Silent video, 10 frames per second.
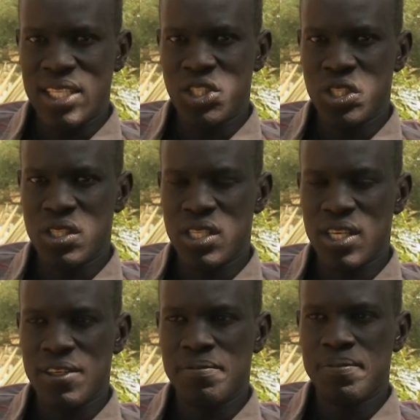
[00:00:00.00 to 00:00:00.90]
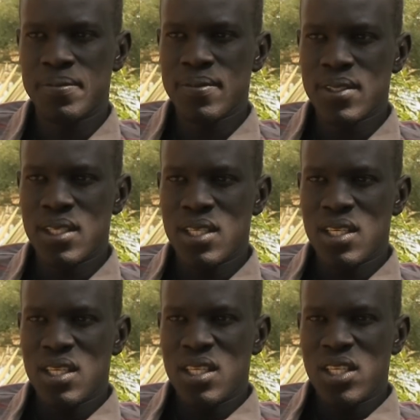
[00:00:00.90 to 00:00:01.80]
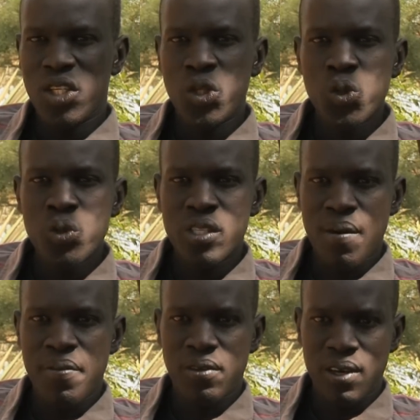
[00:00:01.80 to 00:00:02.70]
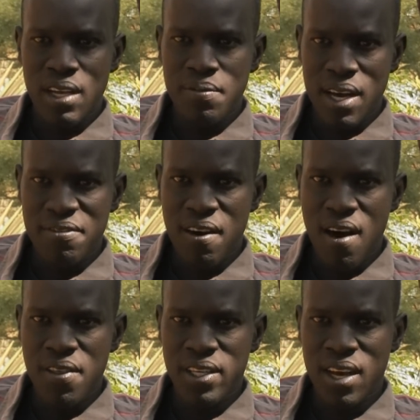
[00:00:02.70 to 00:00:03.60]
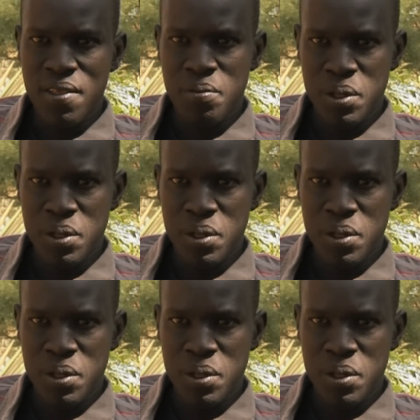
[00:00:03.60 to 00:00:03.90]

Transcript: I should uh, do something to help my father and other